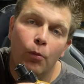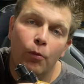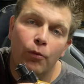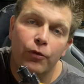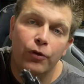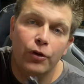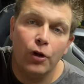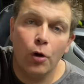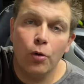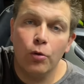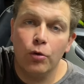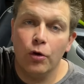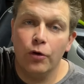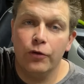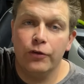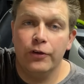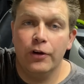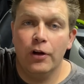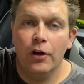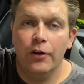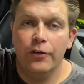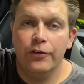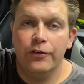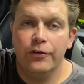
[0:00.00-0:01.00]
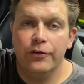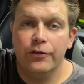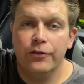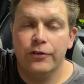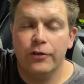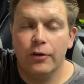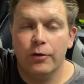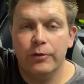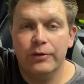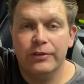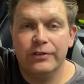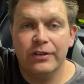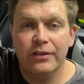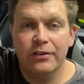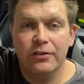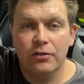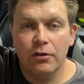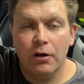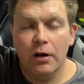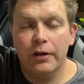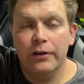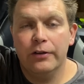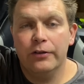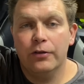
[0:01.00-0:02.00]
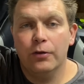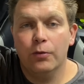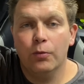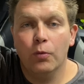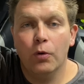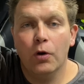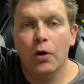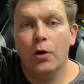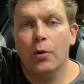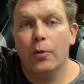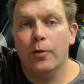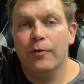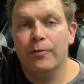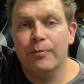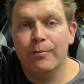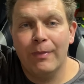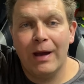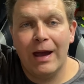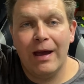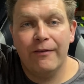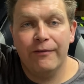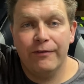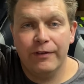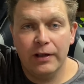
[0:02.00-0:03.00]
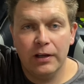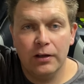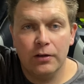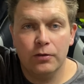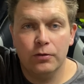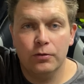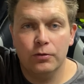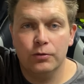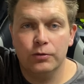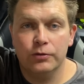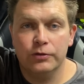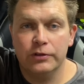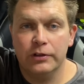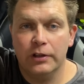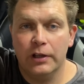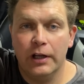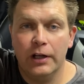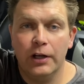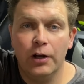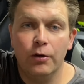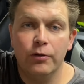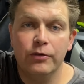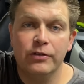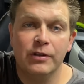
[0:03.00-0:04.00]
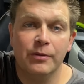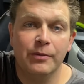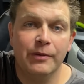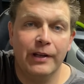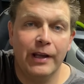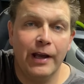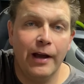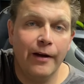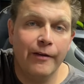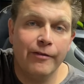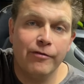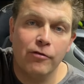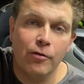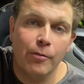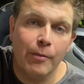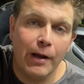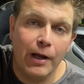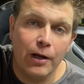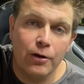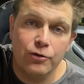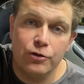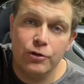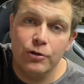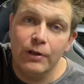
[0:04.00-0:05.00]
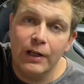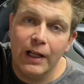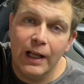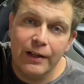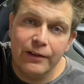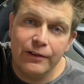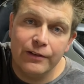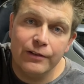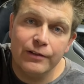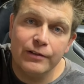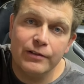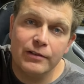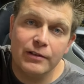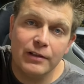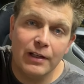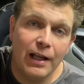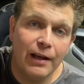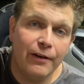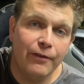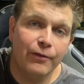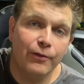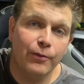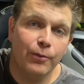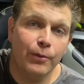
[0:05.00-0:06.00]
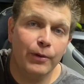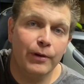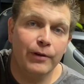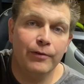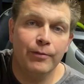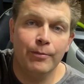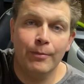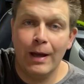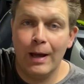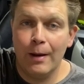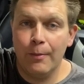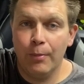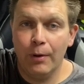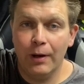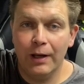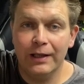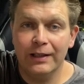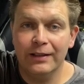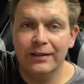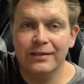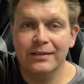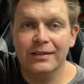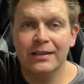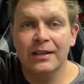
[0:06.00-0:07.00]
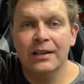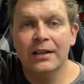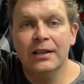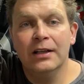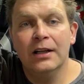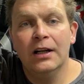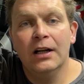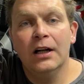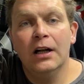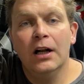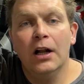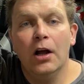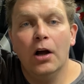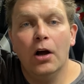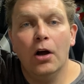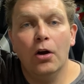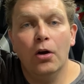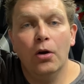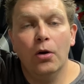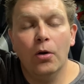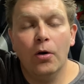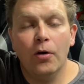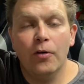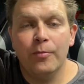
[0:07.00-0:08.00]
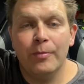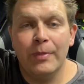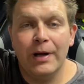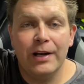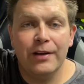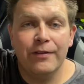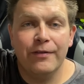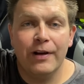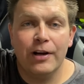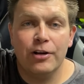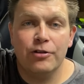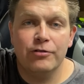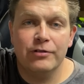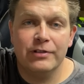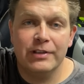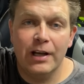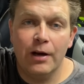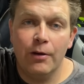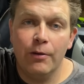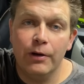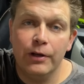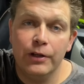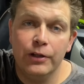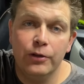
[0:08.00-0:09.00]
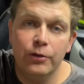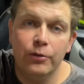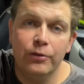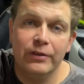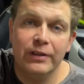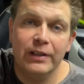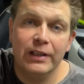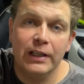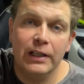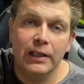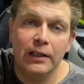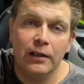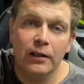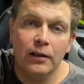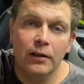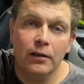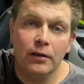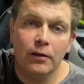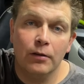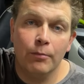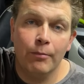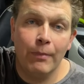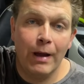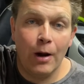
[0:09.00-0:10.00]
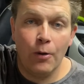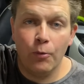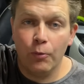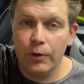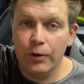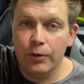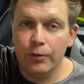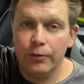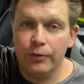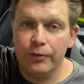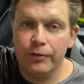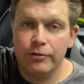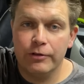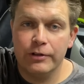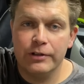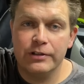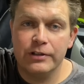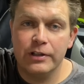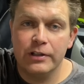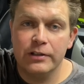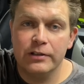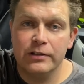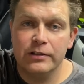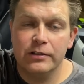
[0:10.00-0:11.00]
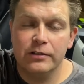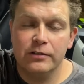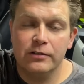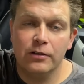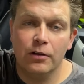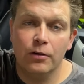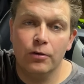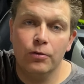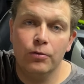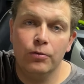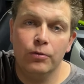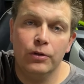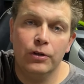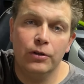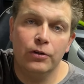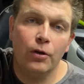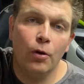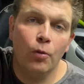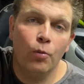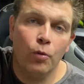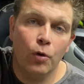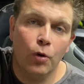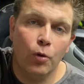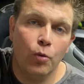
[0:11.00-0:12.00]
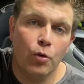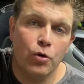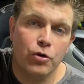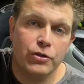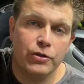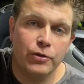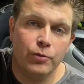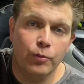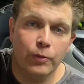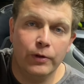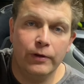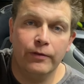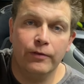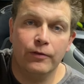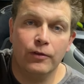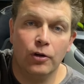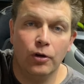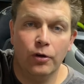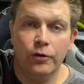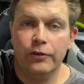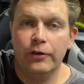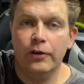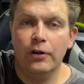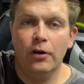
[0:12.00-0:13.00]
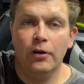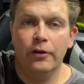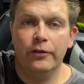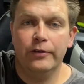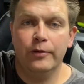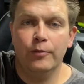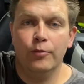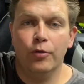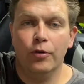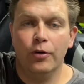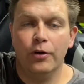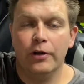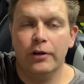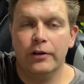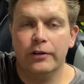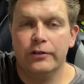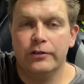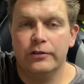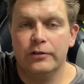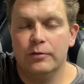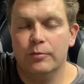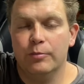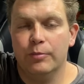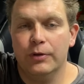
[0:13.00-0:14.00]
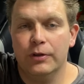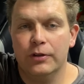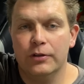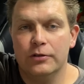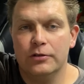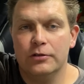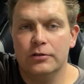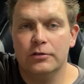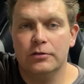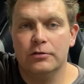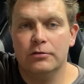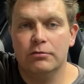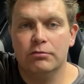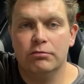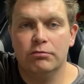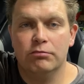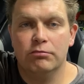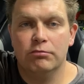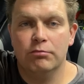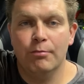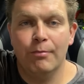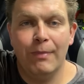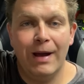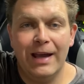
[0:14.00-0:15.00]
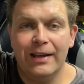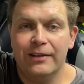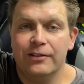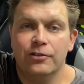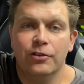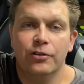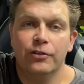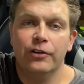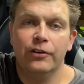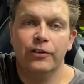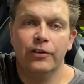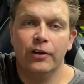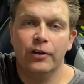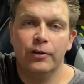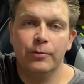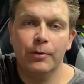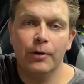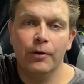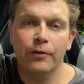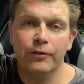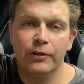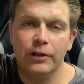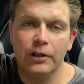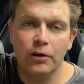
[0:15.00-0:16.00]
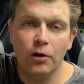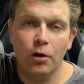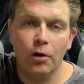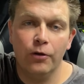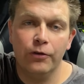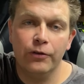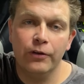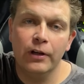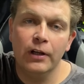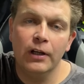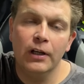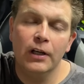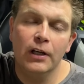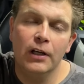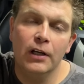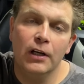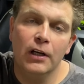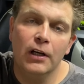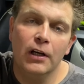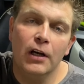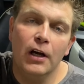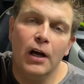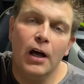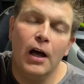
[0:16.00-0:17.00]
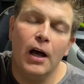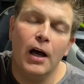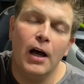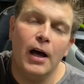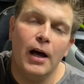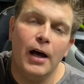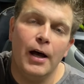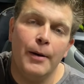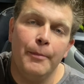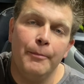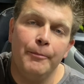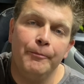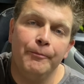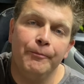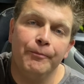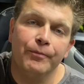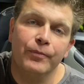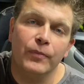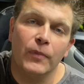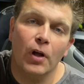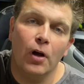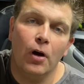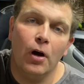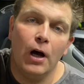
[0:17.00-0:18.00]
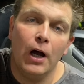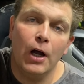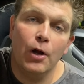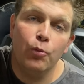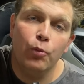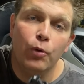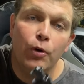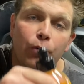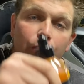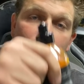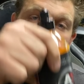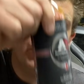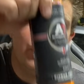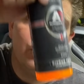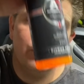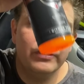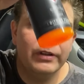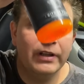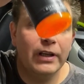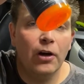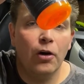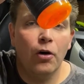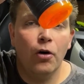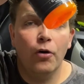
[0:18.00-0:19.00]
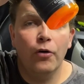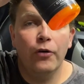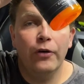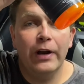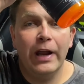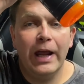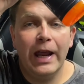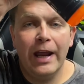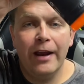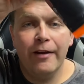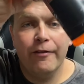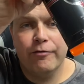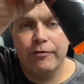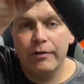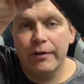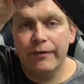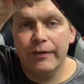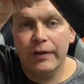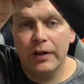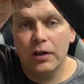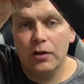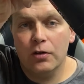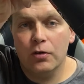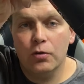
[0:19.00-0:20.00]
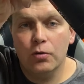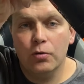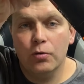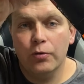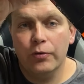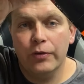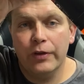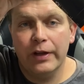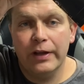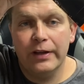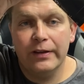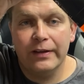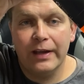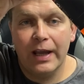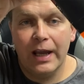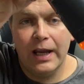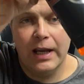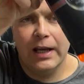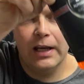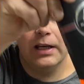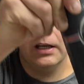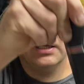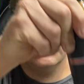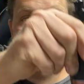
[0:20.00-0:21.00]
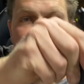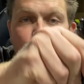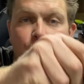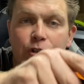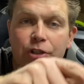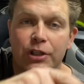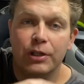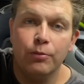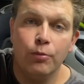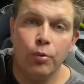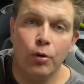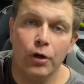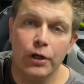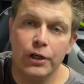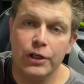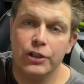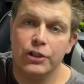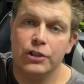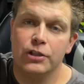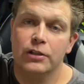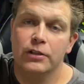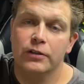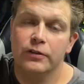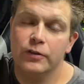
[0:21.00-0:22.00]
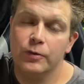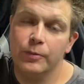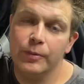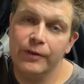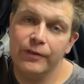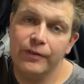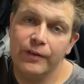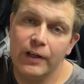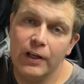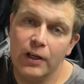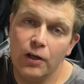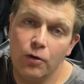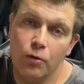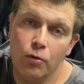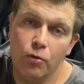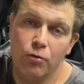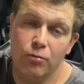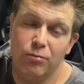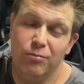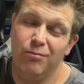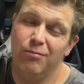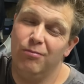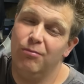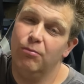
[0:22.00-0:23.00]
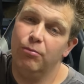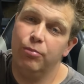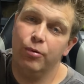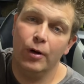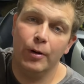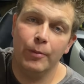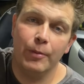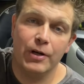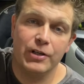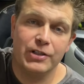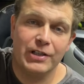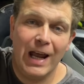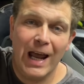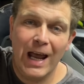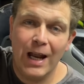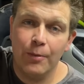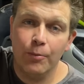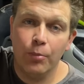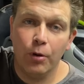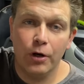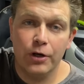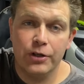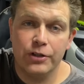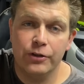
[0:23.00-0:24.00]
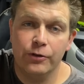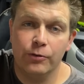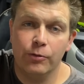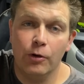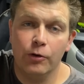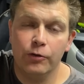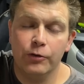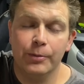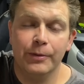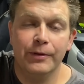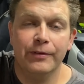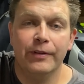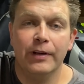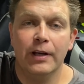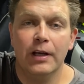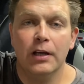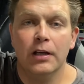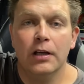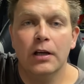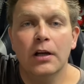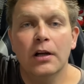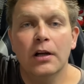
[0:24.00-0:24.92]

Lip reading: No gloss enhancers, so it's designed to work with matte vehicles. I know some of the Alfa Romeo Giulietta's left with matte paint. A lot of manufacturers now are using matte wheels, for instance, so you don't want to wash them with gloss enhancing products, because matte's not designed to be obviously gloss. I will use it on every vehicle that is getting a machine polish, to be fair, or pretty much a hand polish as well, to be fair.